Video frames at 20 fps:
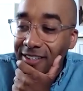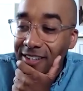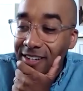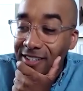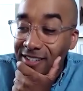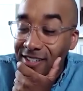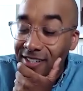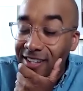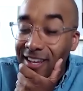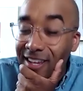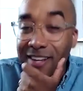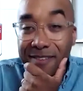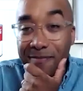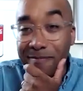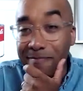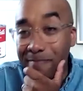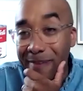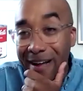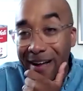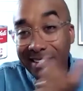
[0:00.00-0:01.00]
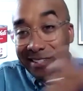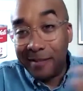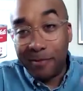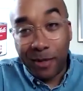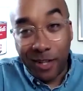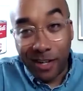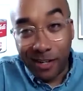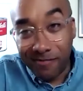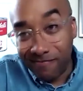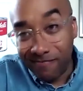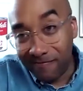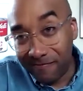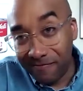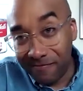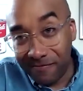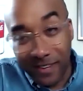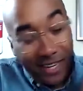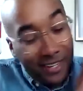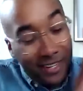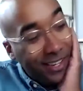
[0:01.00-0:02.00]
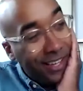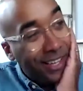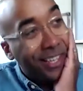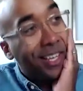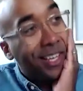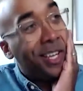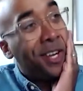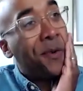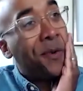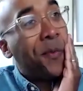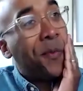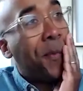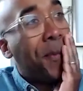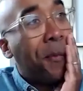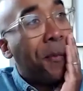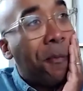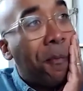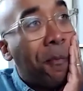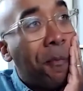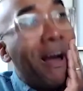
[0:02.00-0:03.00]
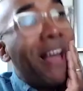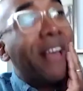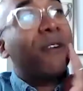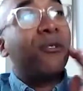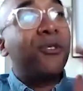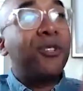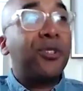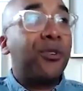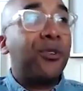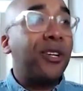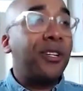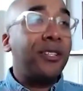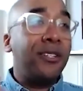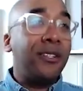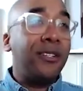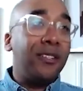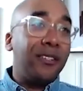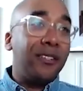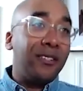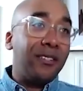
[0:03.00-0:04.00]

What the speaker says: just like basketball, right? Like, Michael Jordan